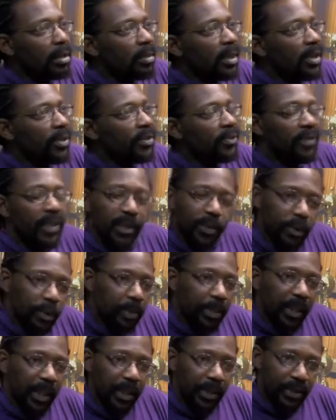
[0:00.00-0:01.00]
about the veteran
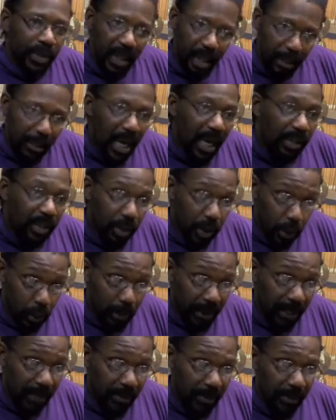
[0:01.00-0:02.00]
players getting mad at the
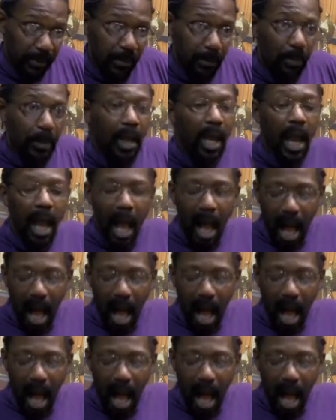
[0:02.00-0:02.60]
newbies. Oh, okay.